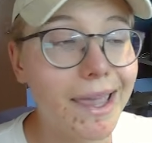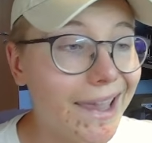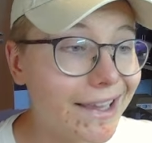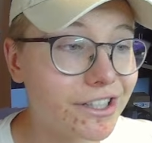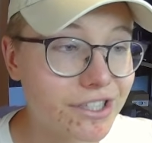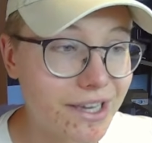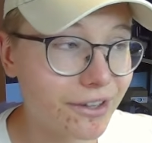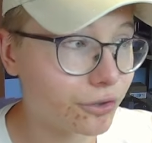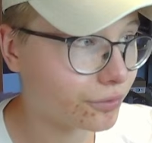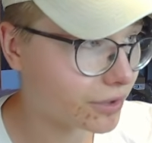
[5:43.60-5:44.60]

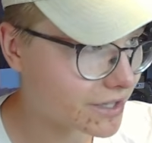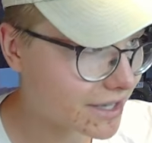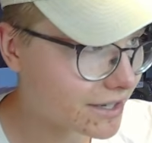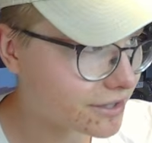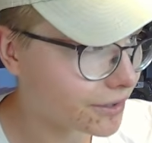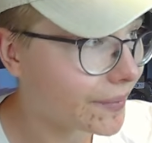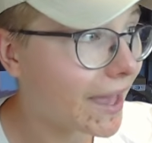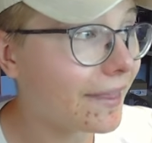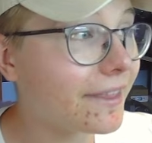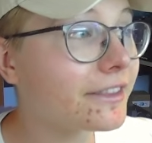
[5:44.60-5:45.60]
inside of the slicer.
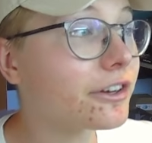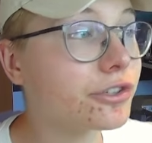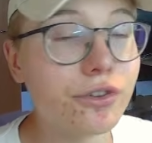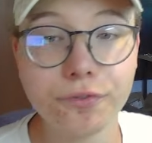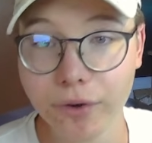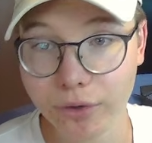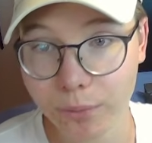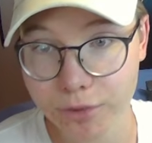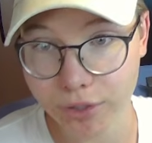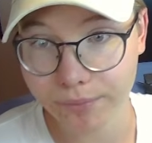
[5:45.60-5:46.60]
And then there's a third
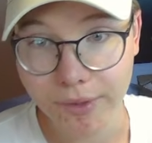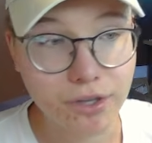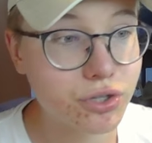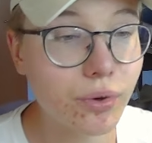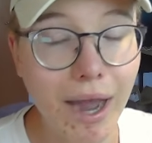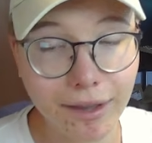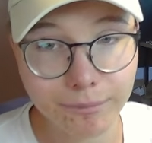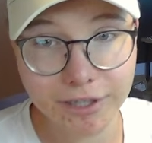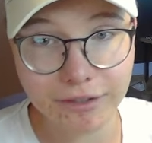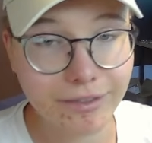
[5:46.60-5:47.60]
option. So I
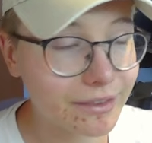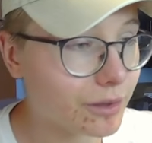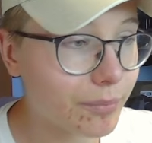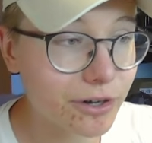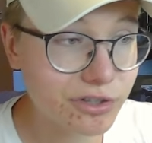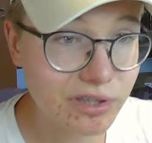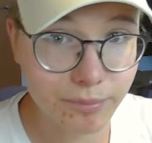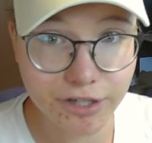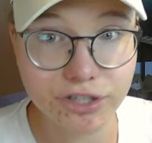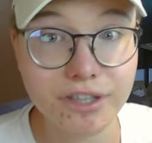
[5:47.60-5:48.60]
believe that the partially
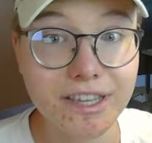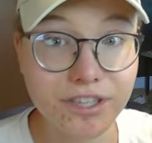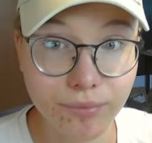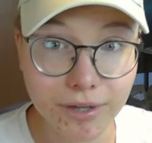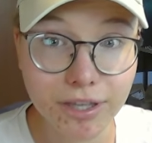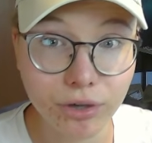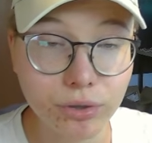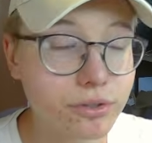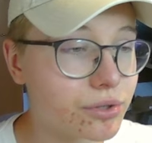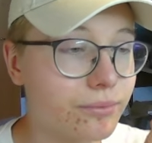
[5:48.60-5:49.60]
bridged is really
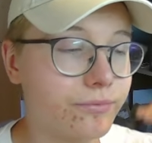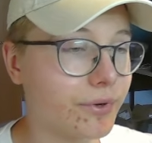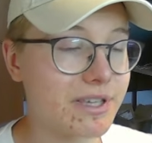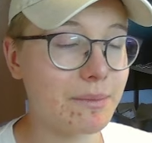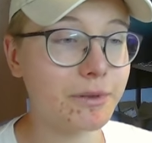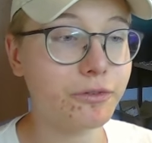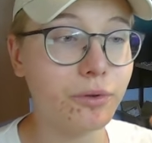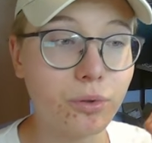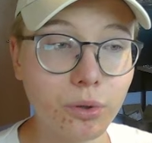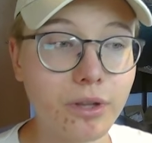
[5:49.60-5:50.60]
good. So for example, if
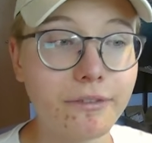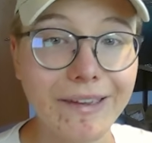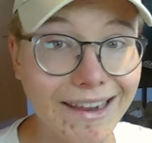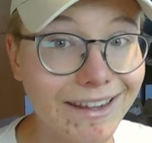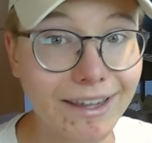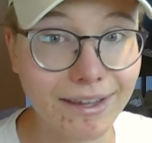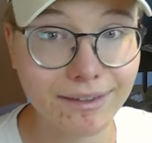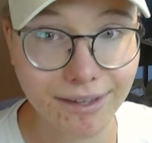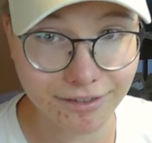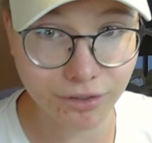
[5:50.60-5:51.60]
you don't have any
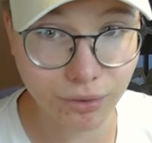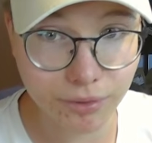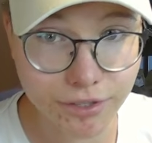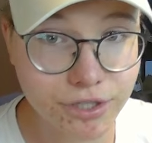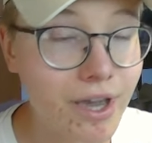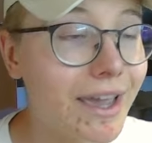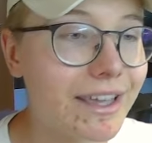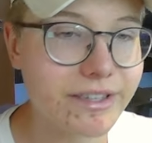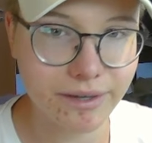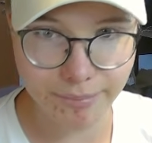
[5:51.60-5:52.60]
CAD knowledge,
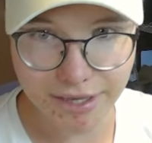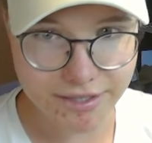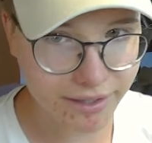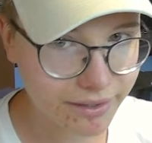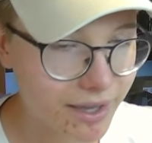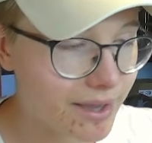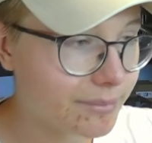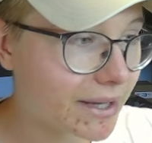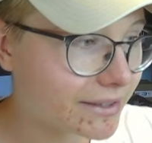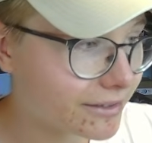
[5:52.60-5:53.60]
it's amazing.
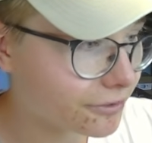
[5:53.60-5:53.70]
But the